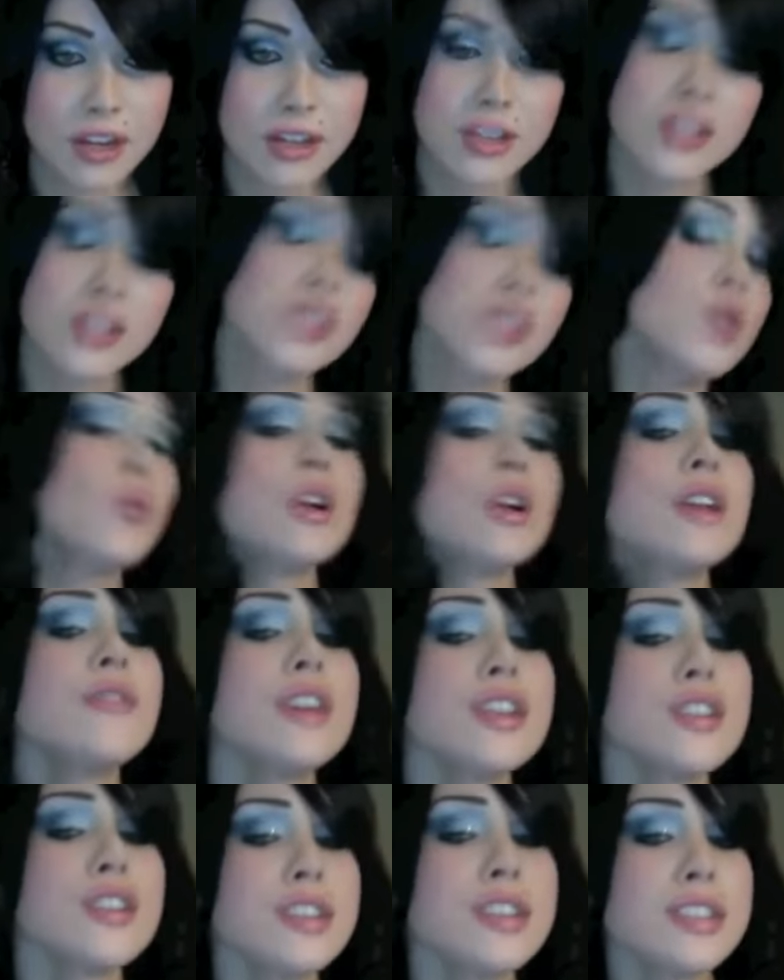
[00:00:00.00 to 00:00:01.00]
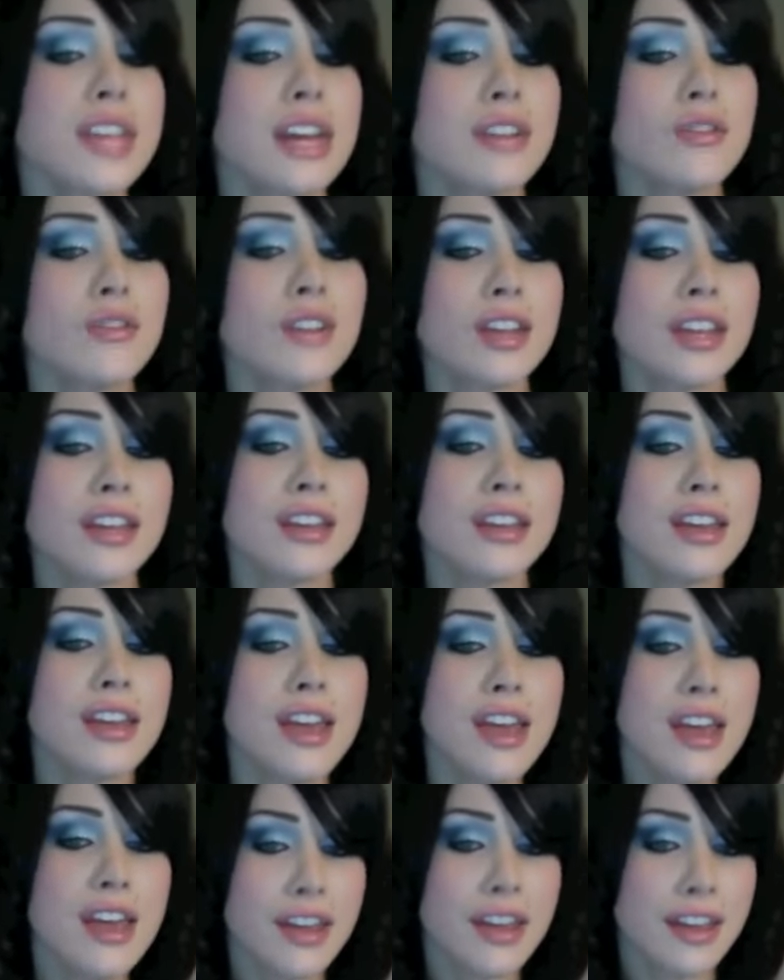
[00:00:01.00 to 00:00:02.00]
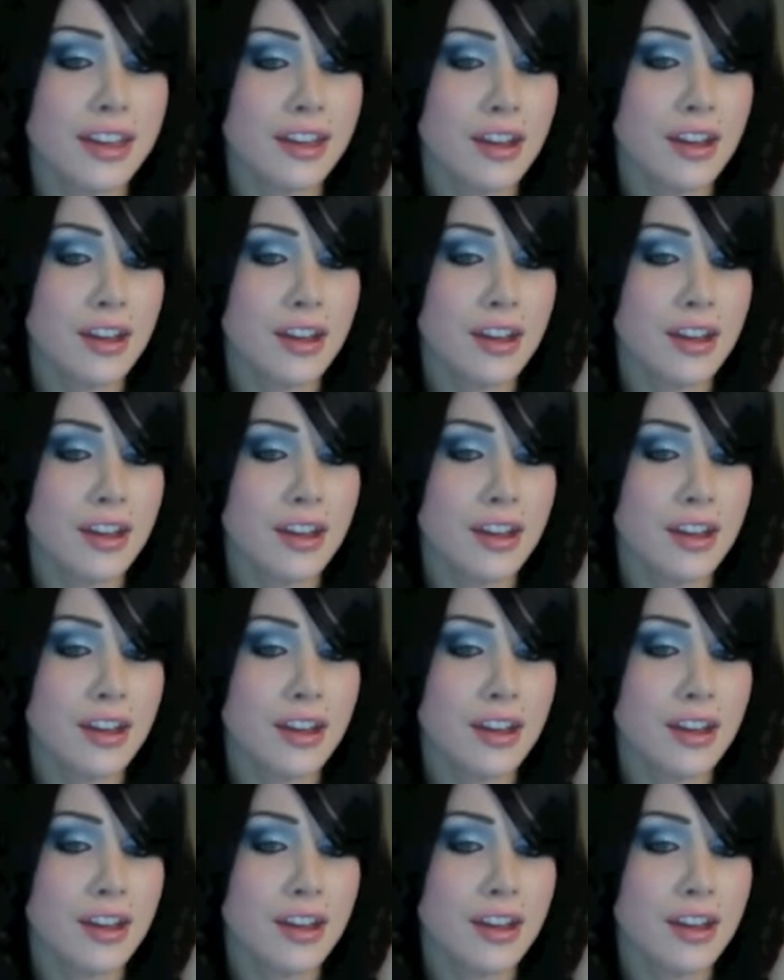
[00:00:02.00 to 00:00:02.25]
So what if I just said, like, hey,